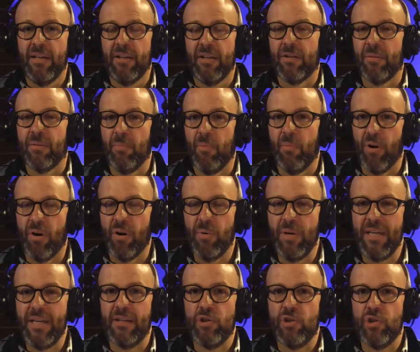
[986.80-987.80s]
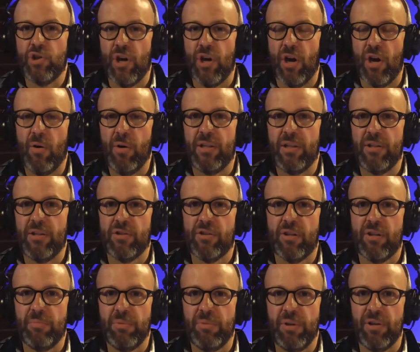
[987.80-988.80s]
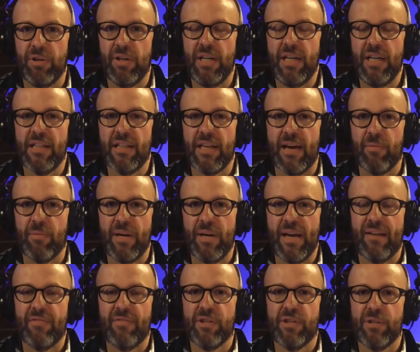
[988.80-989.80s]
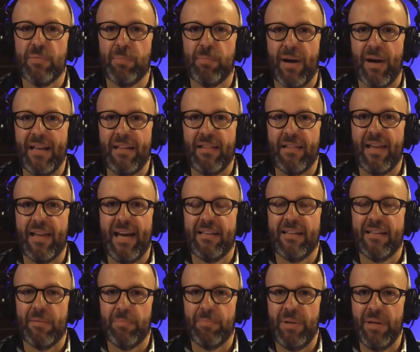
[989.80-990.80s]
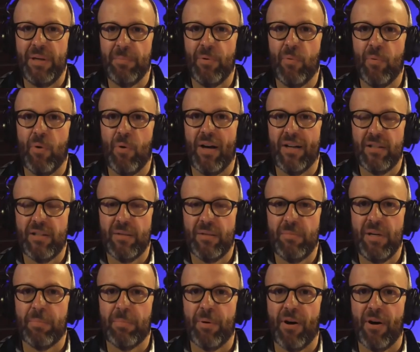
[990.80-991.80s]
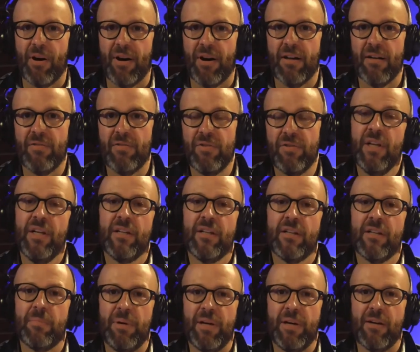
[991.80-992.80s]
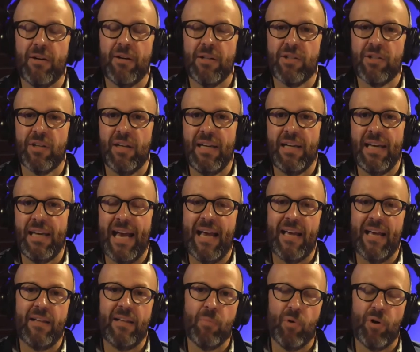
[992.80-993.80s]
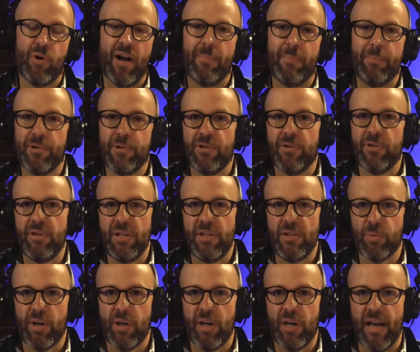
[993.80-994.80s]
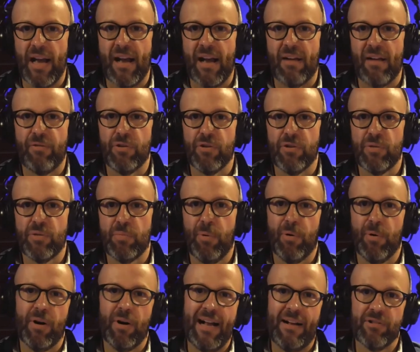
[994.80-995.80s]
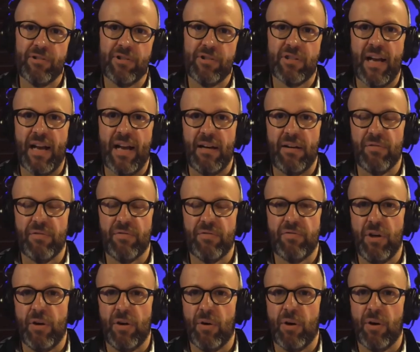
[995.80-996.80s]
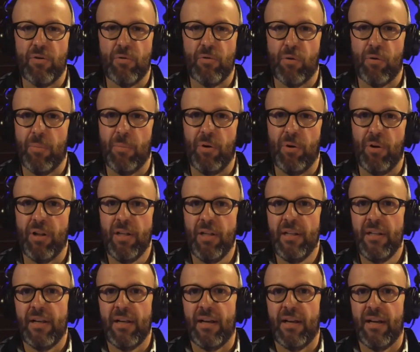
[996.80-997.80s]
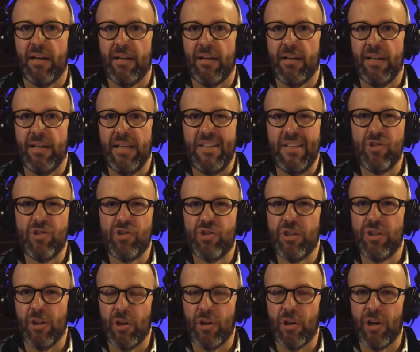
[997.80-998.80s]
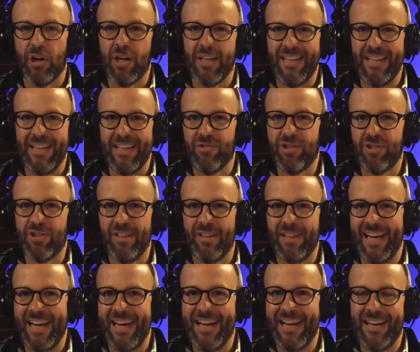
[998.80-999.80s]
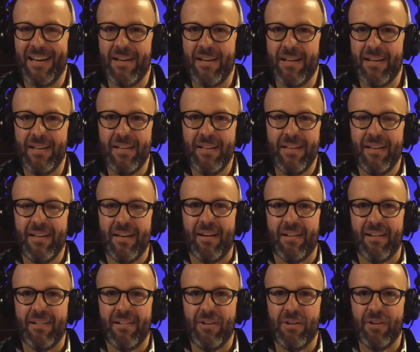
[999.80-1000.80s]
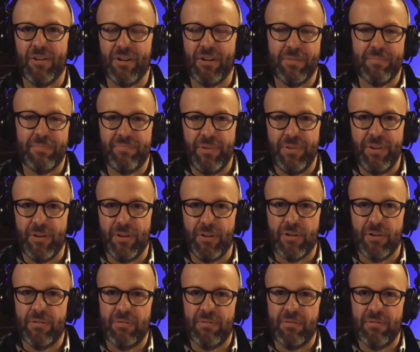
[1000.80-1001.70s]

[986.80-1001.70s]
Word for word: the more we can show in this community that we have this bright light that people want to be a part of, the bigger it's going to get and the more opportunities we're going to have for the sport outside of you know our normal uh, insular insulated uh, little little